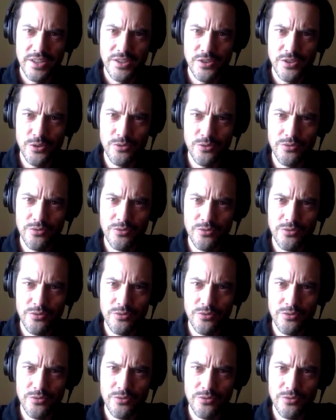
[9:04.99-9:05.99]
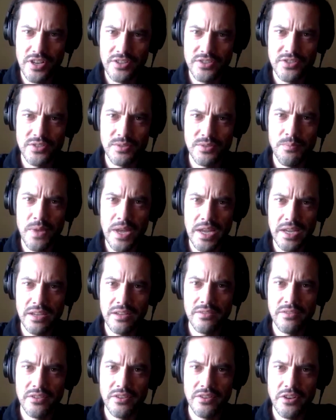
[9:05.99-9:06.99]
You've got to just
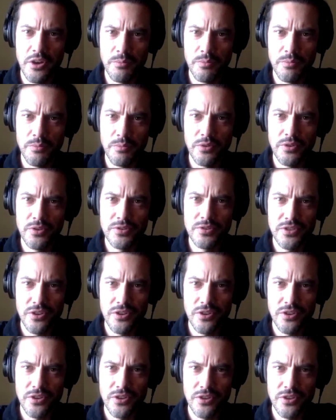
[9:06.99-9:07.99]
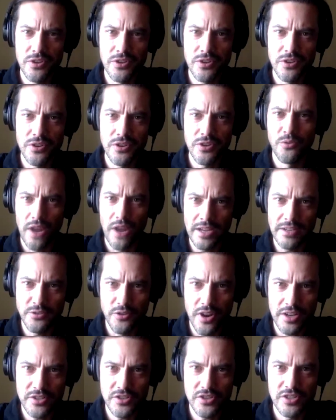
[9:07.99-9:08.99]
make the numbers go in the right
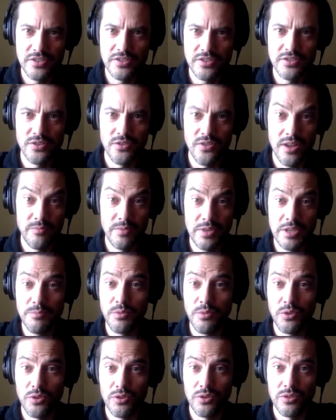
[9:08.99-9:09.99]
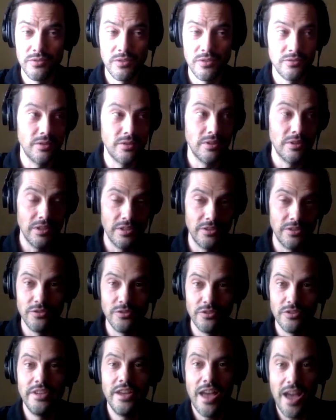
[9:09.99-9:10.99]
direction so that people
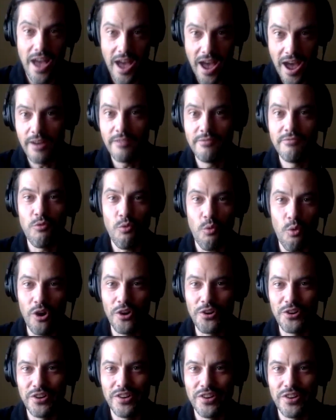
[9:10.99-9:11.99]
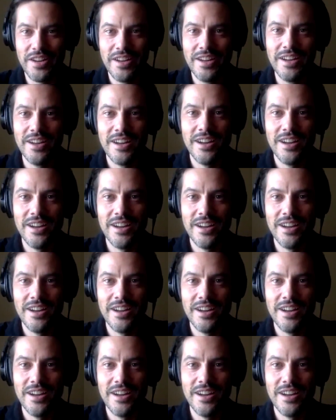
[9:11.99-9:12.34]
literally have water.